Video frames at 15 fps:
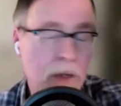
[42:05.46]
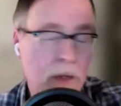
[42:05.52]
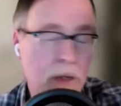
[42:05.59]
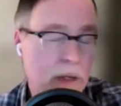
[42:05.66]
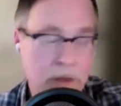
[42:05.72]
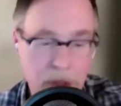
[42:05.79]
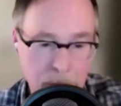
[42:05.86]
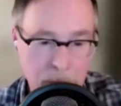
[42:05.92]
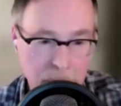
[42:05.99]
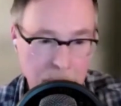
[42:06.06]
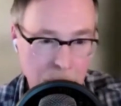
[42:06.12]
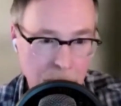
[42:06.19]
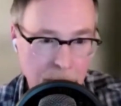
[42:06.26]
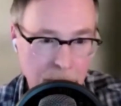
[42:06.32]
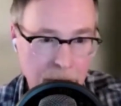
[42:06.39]
you know, even
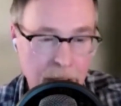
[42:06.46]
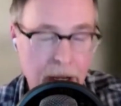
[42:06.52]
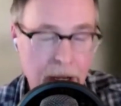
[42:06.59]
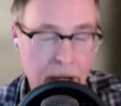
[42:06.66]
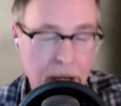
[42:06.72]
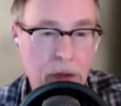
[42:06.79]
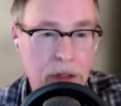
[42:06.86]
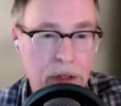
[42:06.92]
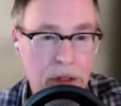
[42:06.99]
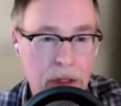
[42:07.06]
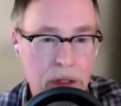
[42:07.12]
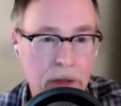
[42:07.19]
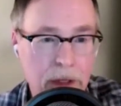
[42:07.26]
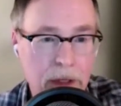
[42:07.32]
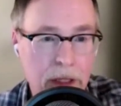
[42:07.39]
during waking hours and
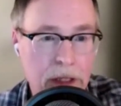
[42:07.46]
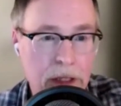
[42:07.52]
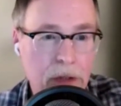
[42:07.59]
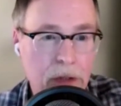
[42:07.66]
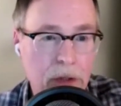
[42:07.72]
stuff like that.